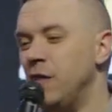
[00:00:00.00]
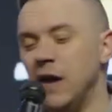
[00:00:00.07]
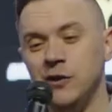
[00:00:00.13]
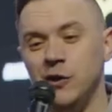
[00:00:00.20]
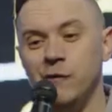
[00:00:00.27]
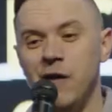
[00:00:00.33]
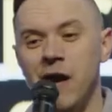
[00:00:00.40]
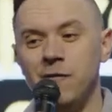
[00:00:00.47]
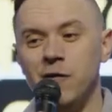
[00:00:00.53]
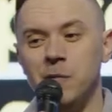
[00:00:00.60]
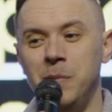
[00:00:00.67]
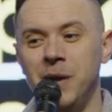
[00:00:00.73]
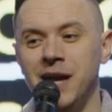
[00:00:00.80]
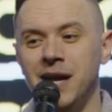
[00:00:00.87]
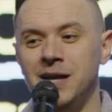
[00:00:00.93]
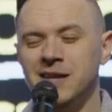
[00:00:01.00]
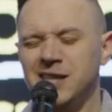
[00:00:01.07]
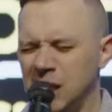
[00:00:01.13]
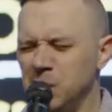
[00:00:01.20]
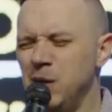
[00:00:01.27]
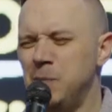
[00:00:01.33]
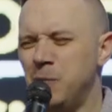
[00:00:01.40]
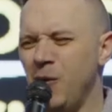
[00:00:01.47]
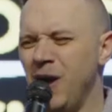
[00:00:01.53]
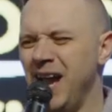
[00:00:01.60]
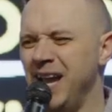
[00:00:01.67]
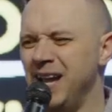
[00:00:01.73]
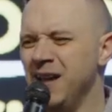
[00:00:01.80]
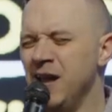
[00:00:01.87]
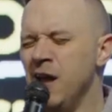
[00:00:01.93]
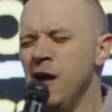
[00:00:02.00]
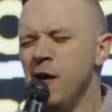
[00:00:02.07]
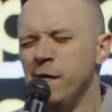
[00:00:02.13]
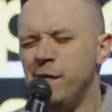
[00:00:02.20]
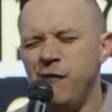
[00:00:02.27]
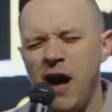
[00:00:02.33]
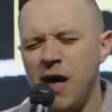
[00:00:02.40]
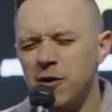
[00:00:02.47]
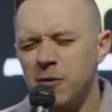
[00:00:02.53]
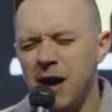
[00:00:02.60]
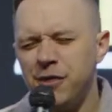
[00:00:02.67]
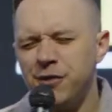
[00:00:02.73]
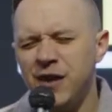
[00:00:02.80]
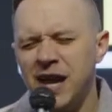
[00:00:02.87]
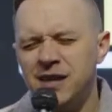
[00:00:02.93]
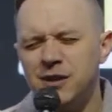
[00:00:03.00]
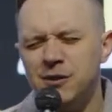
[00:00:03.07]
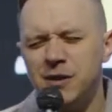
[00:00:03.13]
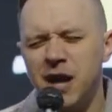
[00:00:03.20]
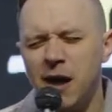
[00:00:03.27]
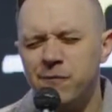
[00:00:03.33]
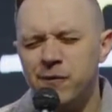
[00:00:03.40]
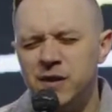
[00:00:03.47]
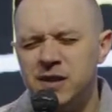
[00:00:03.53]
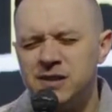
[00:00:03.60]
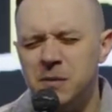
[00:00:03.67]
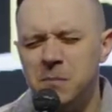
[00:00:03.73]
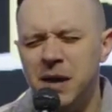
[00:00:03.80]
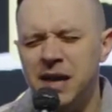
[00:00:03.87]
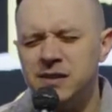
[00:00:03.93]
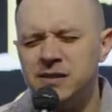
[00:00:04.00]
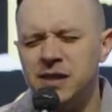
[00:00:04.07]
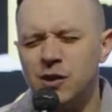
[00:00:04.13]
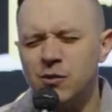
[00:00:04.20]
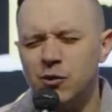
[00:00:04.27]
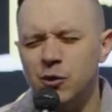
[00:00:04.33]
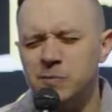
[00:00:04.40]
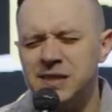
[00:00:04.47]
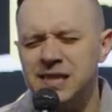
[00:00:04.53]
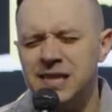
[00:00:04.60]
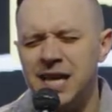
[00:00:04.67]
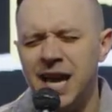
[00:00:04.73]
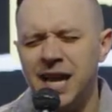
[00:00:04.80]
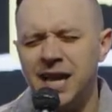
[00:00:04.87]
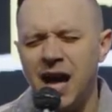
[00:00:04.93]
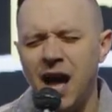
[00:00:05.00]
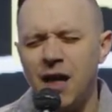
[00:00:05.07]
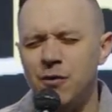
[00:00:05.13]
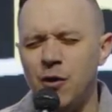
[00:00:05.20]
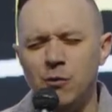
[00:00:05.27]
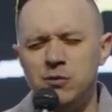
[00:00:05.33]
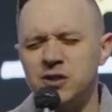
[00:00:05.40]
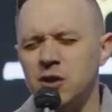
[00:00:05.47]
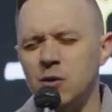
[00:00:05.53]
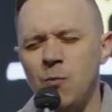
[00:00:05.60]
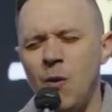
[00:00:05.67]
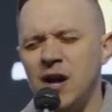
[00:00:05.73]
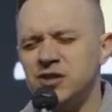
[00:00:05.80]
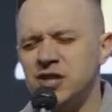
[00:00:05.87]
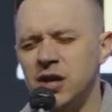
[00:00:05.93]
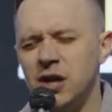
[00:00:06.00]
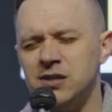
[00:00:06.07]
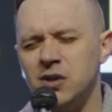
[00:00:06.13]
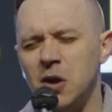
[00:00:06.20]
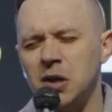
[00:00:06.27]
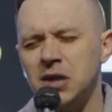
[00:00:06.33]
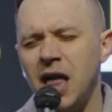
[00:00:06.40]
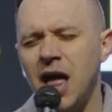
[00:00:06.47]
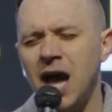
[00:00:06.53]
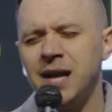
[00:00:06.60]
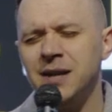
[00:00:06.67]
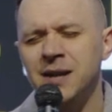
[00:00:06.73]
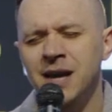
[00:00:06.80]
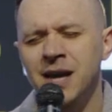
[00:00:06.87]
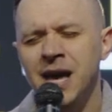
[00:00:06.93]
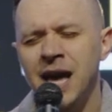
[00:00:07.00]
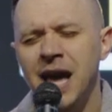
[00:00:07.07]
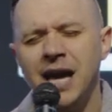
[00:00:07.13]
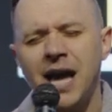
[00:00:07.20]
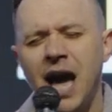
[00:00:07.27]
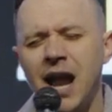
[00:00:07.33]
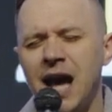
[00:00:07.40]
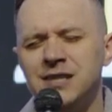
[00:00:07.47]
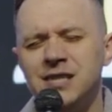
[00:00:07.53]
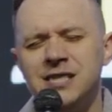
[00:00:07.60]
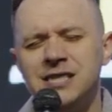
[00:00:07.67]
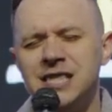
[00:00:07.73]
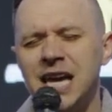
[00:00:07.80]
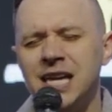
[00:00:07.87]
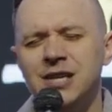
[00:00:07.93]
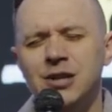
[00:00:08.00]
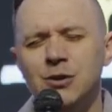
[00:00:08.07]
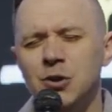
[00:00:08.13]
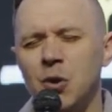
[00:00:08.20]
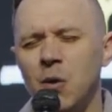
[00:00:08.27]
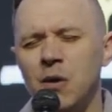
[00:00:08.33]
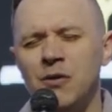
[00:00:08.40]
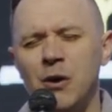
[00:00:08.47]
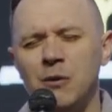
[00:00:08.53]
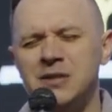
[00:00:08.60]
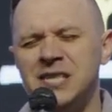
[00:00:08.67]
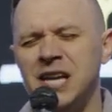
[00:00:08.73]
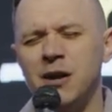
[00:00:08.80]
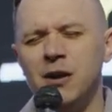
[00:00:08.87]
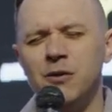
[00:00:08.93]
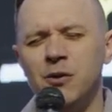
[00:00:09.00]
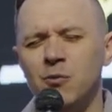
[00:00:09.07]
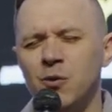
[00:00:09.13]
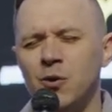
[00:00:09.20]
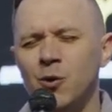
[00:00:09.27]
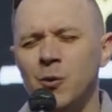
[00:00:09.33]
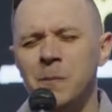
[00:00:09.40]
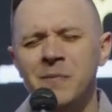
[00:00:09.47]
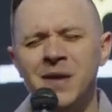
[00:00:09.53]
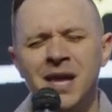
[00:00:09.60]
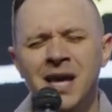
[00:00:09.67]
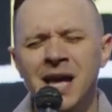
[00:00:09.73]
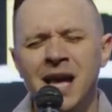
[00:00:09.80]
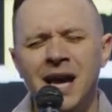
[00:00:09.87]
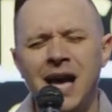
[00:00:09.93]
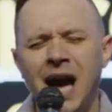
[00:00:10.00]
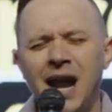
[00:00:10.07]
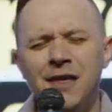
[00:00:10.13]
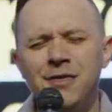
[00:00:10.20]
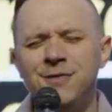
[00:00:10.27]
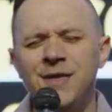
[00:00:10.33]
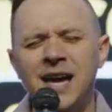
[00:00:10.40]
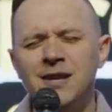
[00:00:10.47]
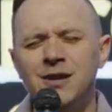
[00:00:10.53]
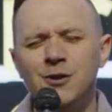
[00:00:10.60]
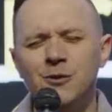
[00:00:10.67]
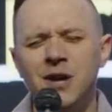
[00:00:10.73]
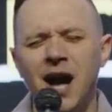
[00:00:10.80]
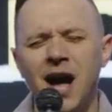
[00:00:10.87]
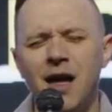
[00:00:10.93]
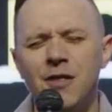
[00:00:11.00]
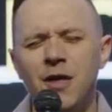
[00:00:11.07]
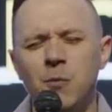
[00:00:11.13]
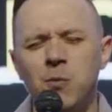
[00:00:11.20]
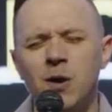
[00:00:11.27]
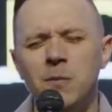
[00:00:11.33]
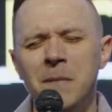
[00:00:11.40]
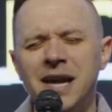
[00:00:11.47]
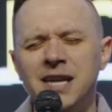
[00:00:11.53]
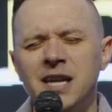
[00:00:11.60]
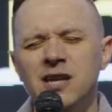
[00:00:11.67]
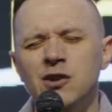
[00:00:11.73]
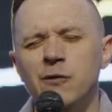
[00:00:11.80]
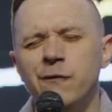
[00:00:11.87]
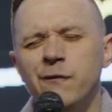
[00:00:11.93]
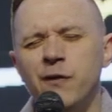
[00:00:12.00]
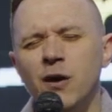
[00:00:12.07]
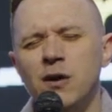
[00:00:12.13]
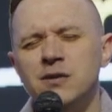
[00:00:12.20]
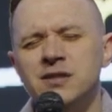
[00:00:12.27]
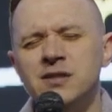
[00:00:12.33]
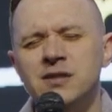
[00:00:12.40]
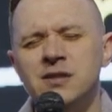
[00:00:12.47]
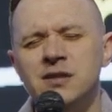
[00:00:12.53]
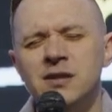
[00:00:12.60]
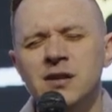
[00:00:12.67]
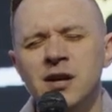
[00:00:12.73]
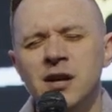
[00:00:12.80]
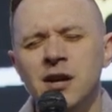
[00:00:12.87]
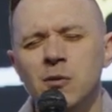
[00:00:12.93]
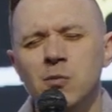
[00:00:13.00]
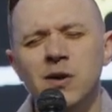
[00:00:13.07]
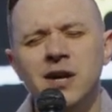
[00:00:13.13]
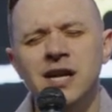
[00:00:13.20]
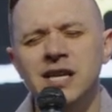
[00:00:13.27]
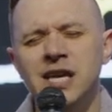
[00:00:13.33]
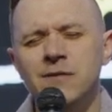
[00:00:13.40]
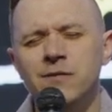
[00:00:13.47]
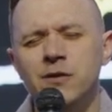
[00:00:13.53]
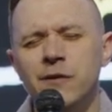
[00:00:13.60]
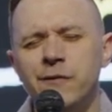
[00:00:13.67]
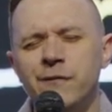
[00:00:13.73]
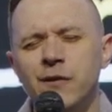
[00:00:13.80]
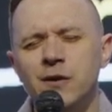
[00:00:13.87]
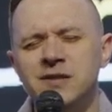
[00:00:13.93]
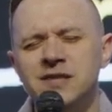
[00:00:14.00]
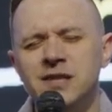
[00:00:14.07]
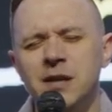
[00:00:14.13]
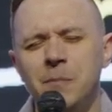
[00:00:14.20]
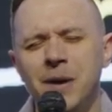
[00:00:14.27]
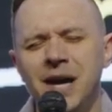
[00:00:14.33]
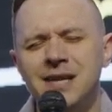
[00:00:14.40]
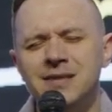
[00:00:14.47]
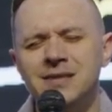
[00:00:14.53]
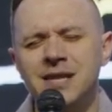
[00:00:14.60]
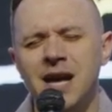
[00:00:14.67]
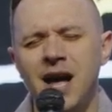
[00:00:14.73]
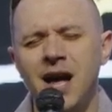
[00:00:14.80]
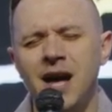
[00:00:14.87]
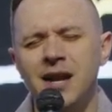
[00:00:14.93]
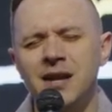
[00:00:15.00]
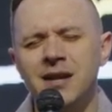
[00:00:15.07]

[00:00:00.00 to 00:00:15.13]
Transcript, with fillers: than you've ever been. Can we pray? Father, I thank you, God, for this amazing group today. God, those that are watching us online. And God, I just thank you, Lord, those here in the room. God, I thank you, God, that we're making you first. We're going to give you the first and the best, God,